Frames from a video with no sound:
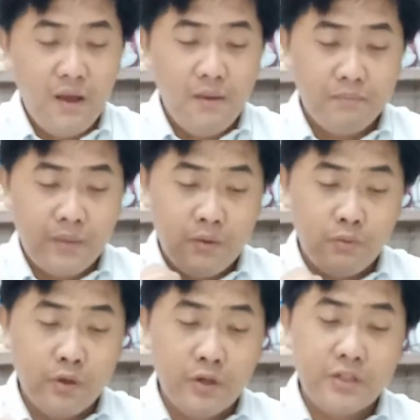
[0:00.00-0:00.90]
My
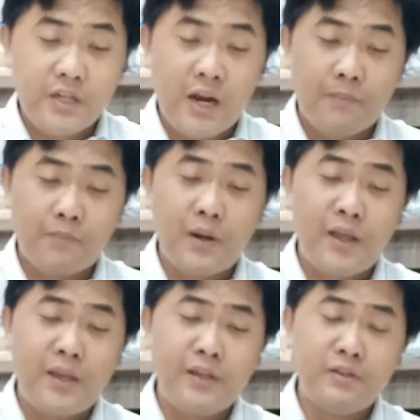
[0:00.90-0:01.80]
words are
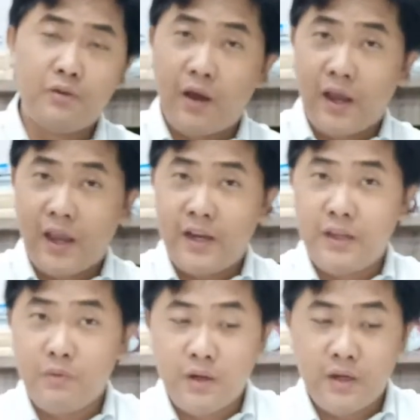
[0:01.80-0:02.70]
plain to
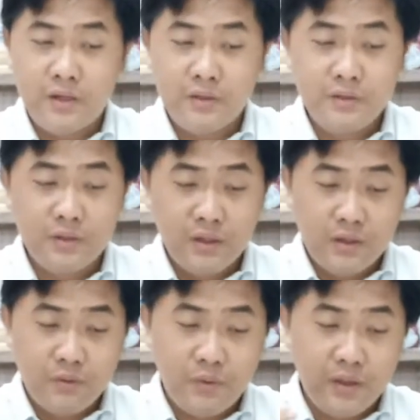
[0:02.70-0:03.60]
anyone
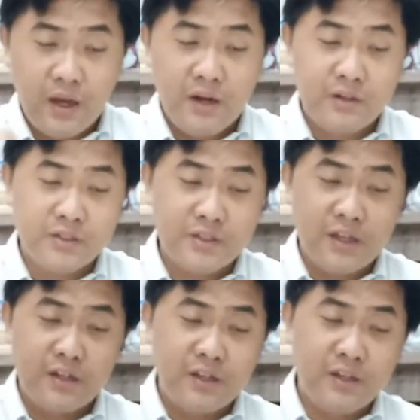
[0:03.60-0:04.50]
with
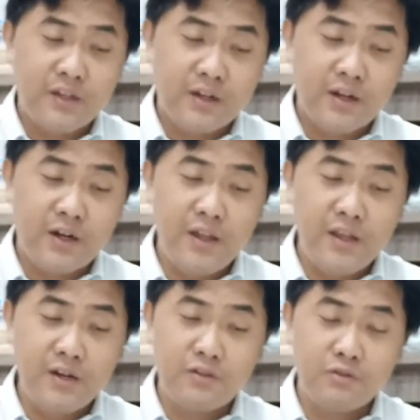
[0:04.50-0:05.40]
understanding,
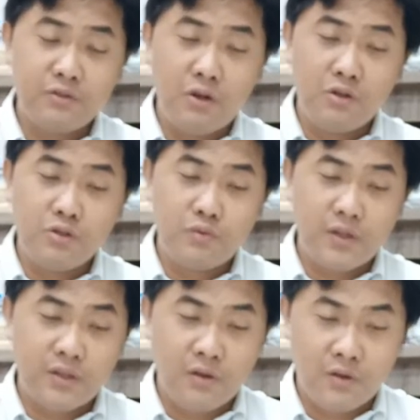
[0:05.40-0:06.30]
clear to those
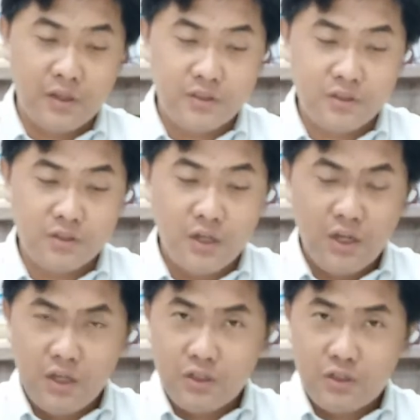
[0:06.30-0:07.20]
with knowledge.
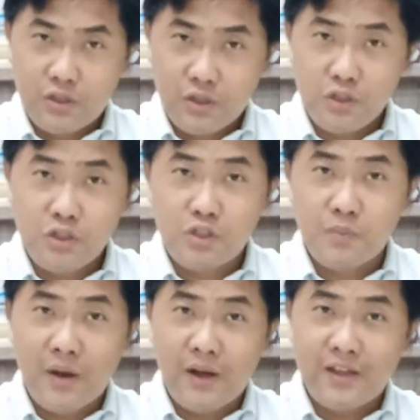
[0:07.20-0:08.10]
Choose
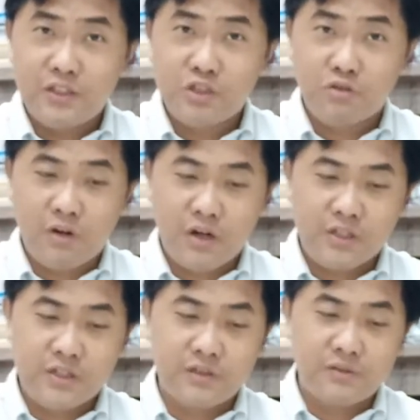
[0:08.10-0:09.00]
my
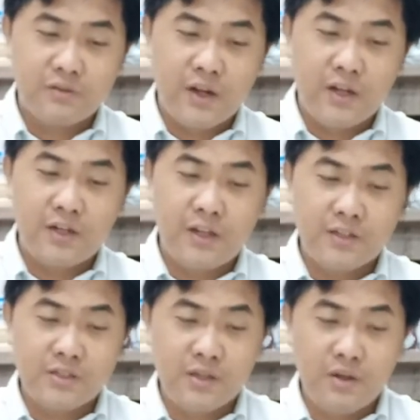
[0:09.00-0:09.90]
instruction rather than
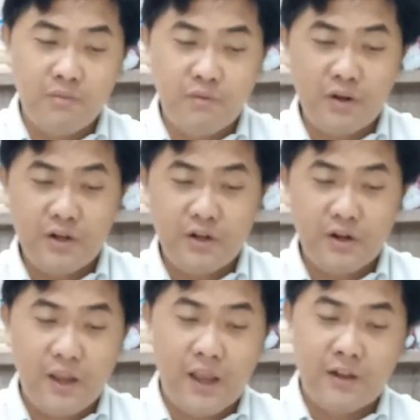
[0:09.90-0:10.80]
silver
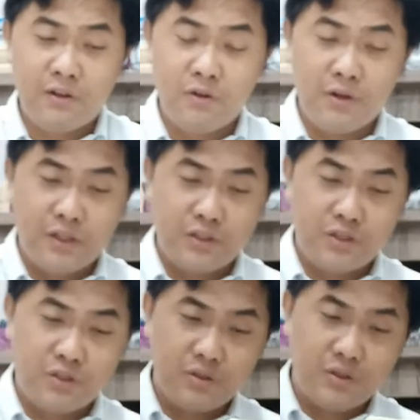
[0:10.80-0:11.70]
and knowledge,
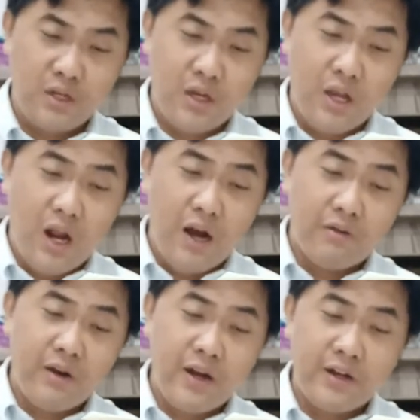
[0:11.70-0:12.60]

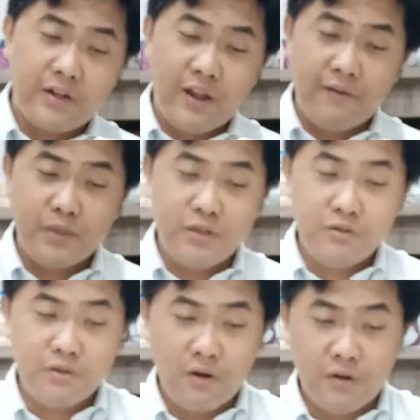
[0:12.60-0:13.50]
rather than pure
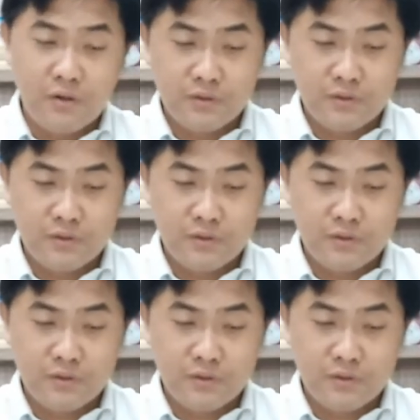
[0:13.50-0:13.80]
gold.